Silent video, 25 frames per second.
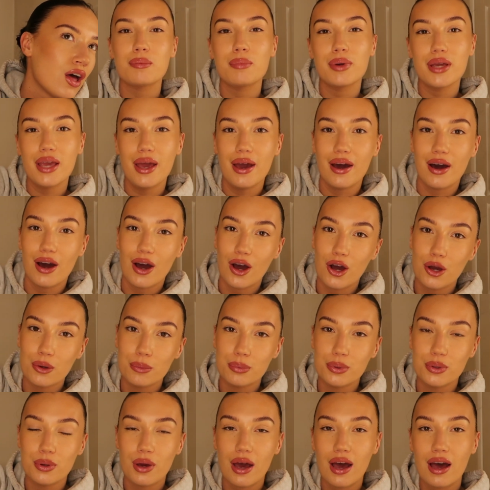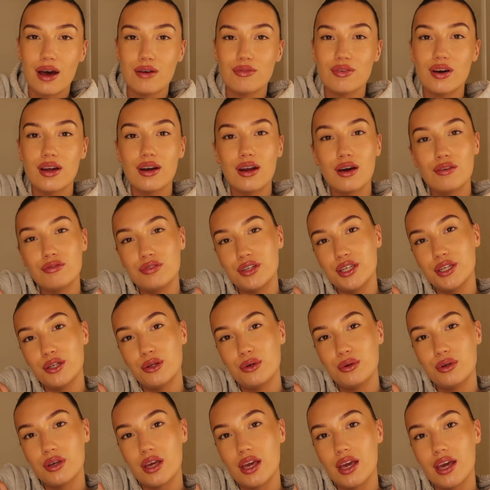But yeah, I hope you have a lovely
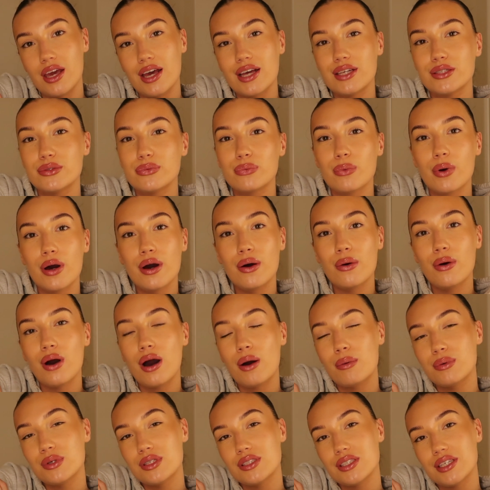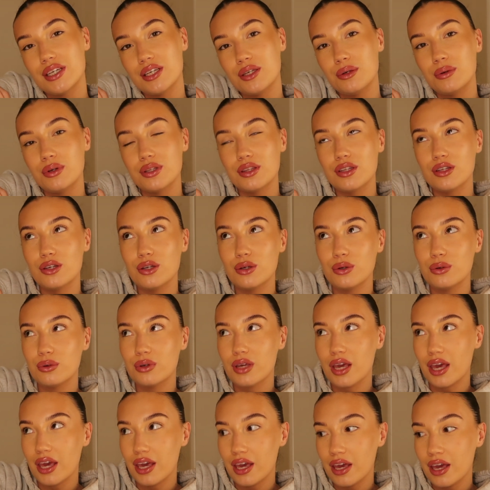new year as well. I will see you in the new
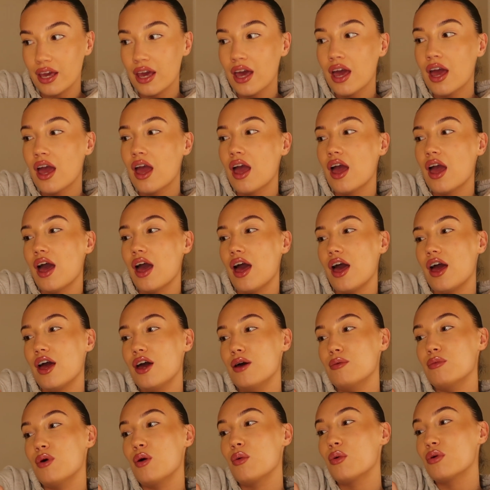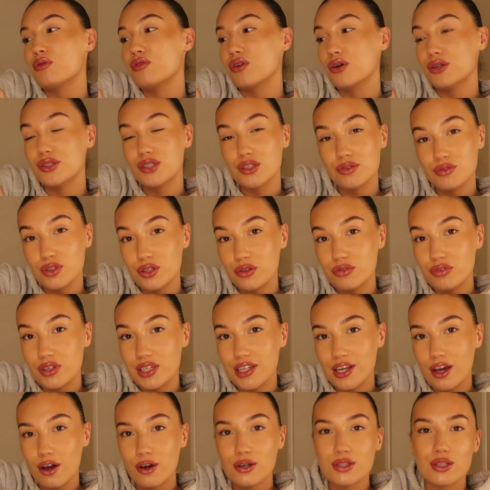year um, with lots of new
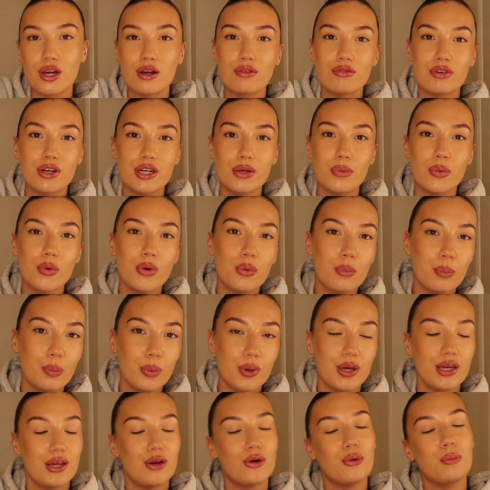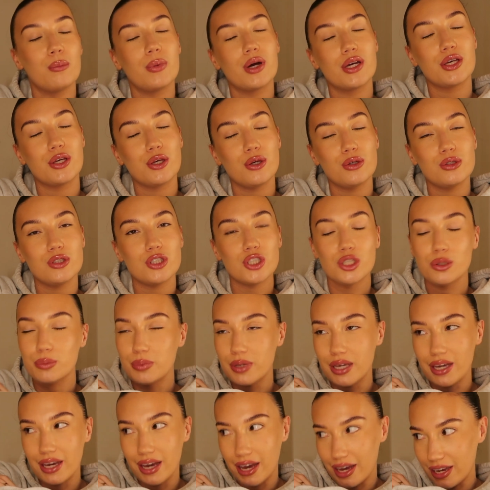videos. I really wanna be on
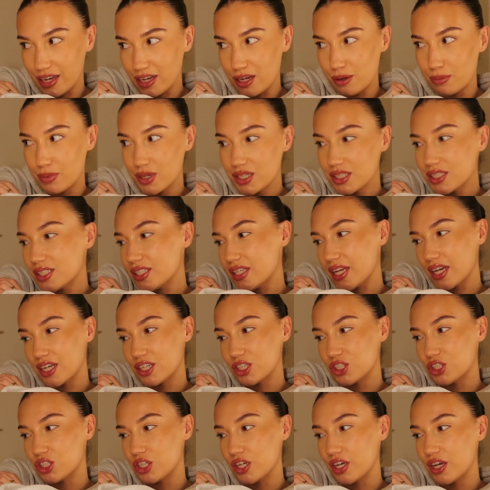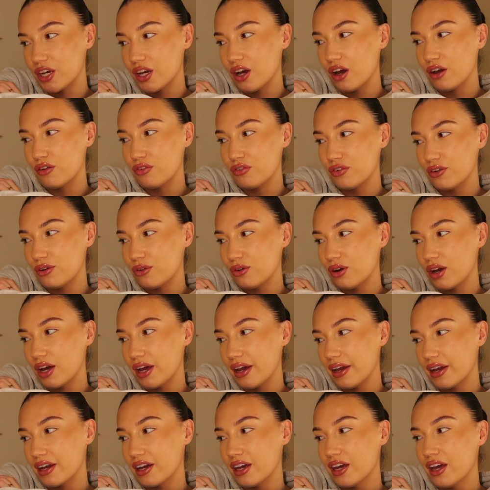YouTube game next year. I feel
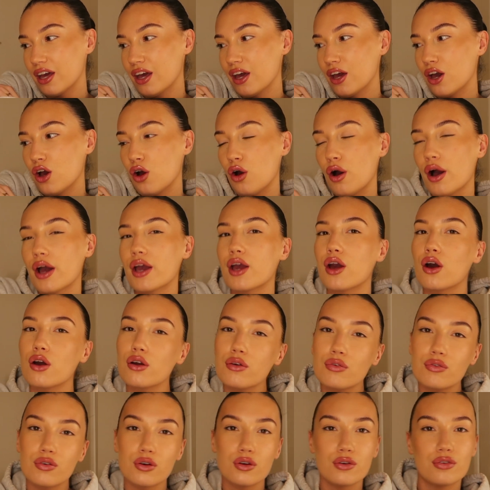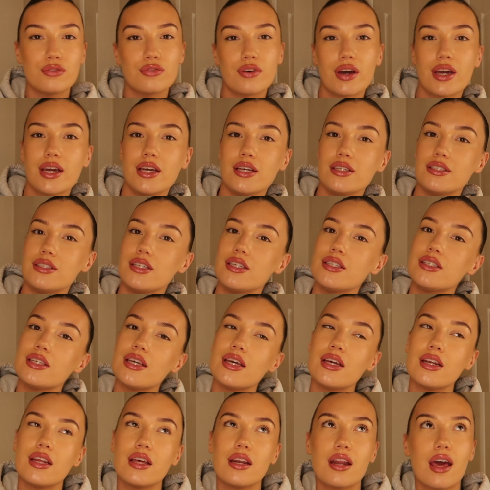like I go through phases
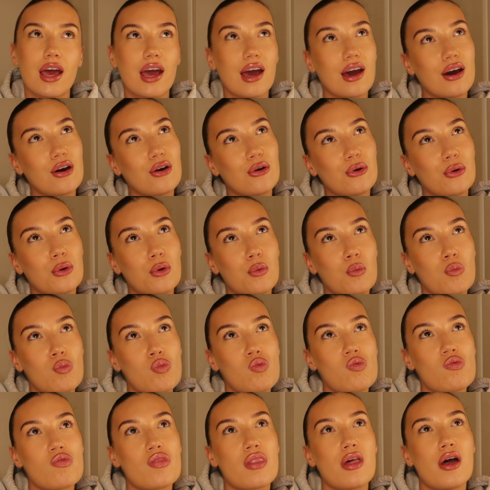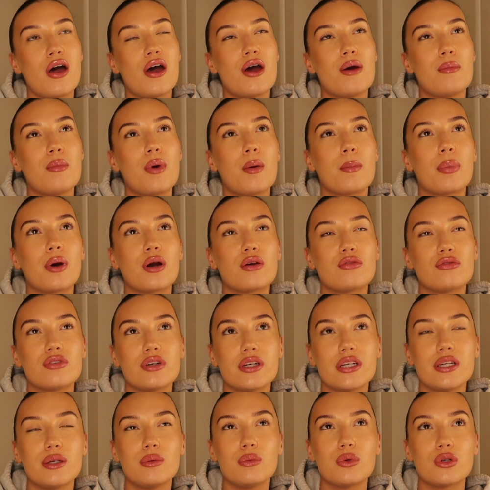in and out, um, but I
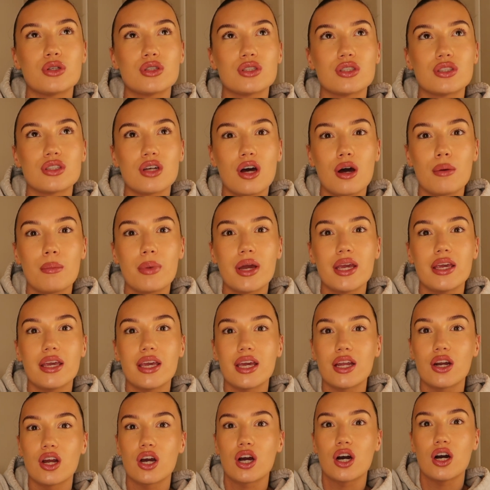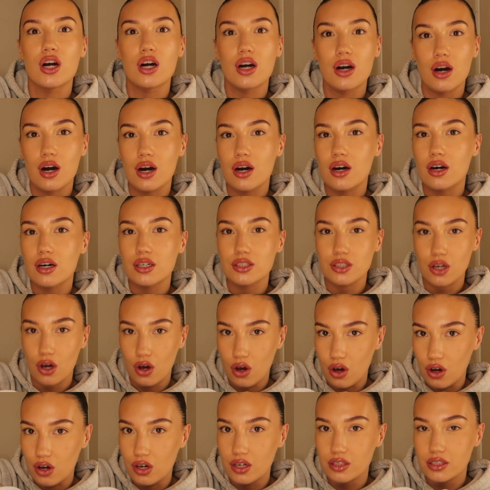really wanna start making like a hard,
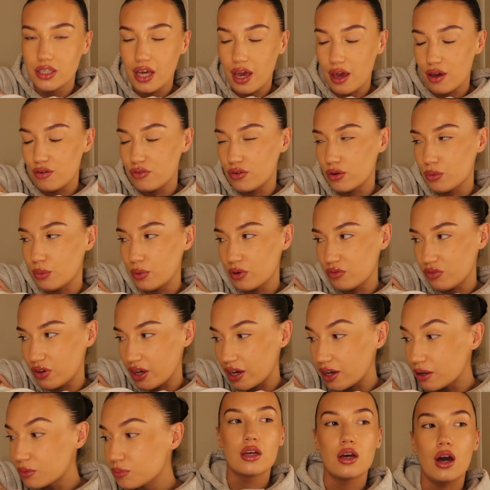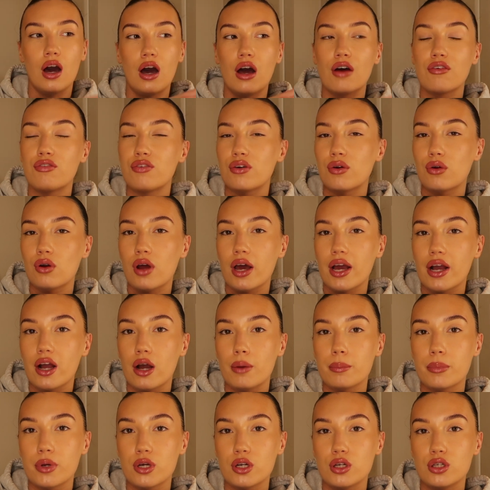hard effort with it. I feel
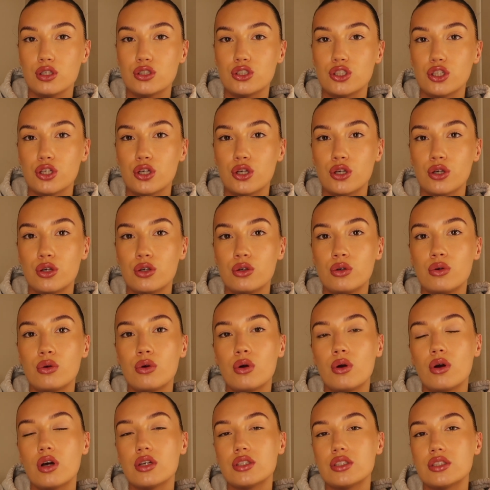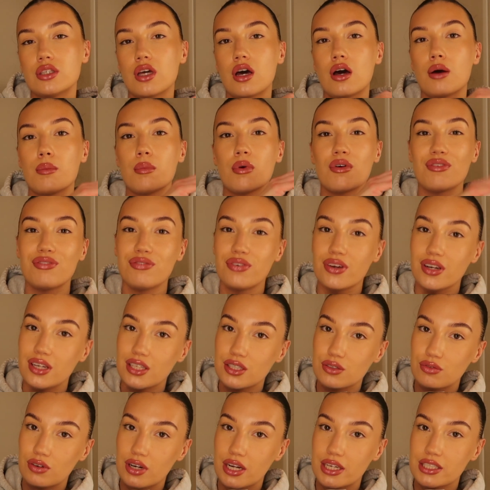like I'm going to do some
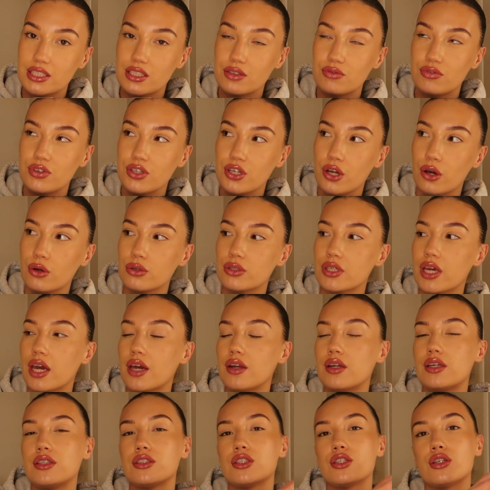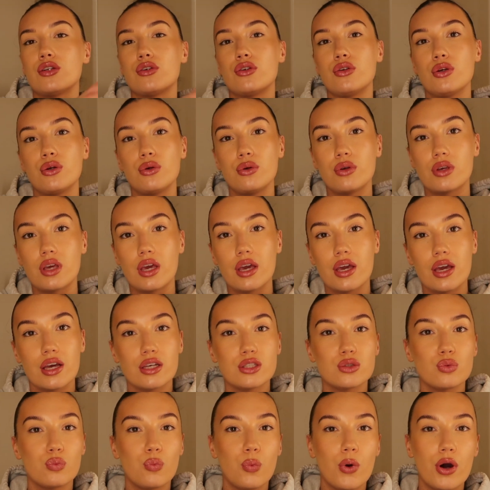fitness related videos getting into the new year
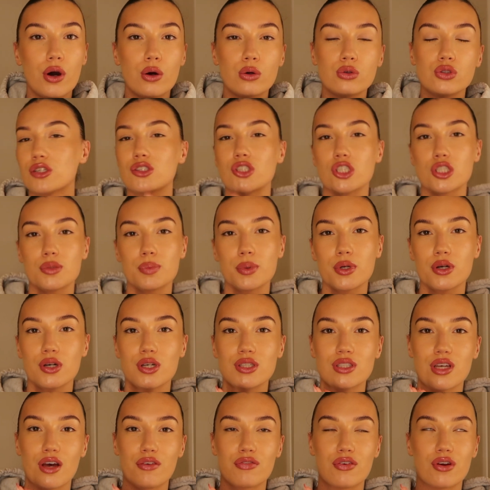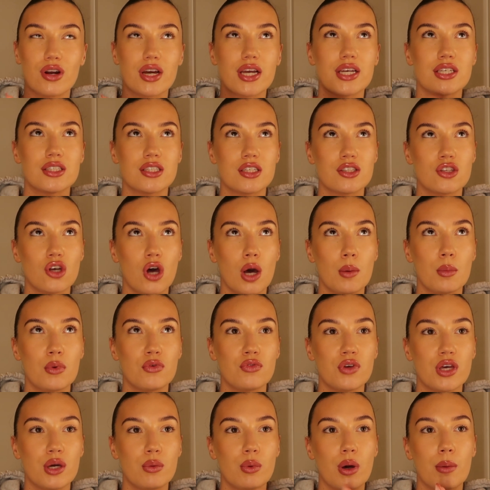as well, just because I feel like it's a time
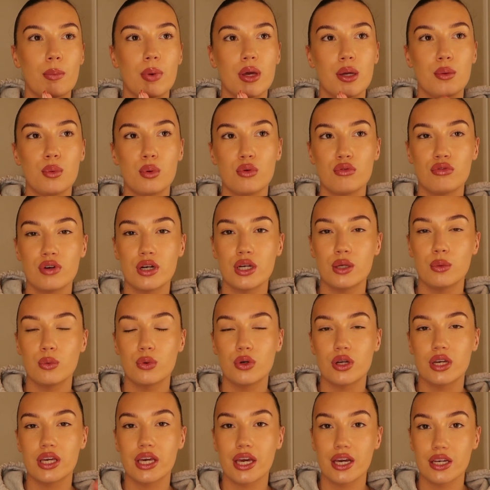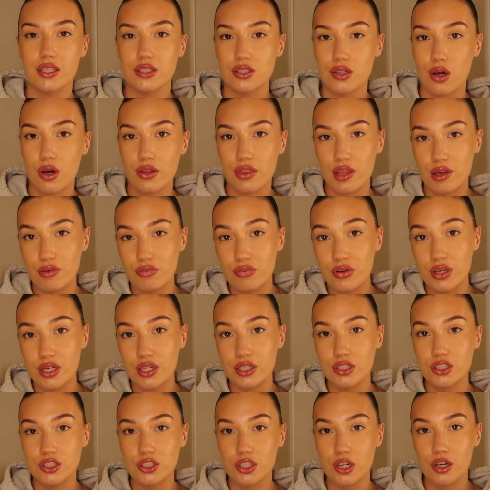of year where people really want to kickstart their
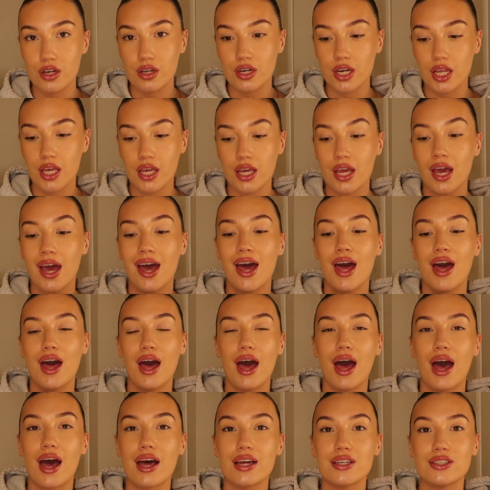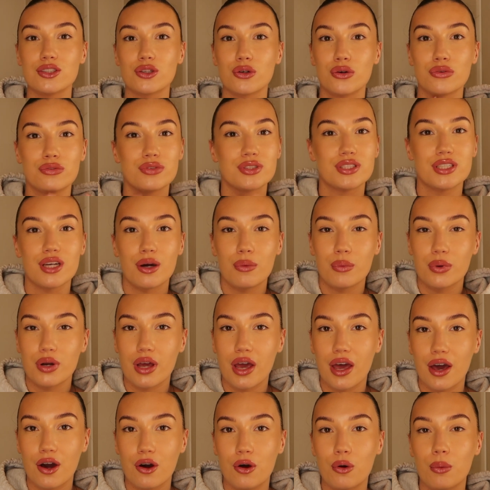fitness journey, and obviously I want
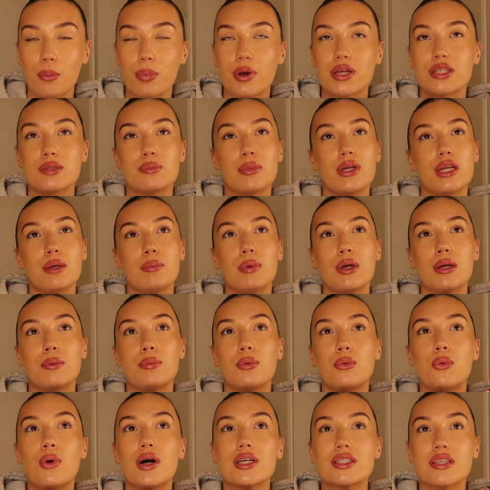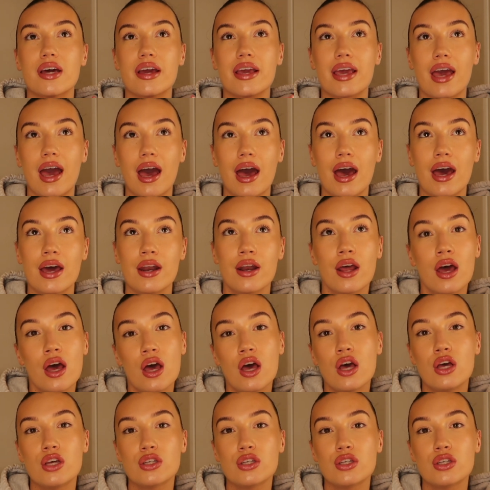to help as many people as I can.